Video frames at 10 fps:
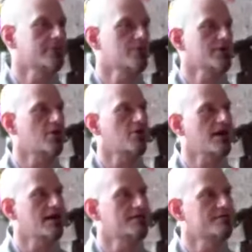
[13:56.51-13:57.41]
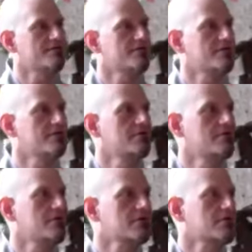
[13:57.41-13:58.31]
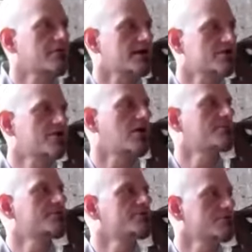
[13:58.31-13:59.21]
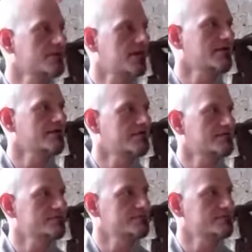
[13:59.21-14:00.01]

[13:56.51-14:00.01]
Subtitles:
Like we all have a correct job to do in life.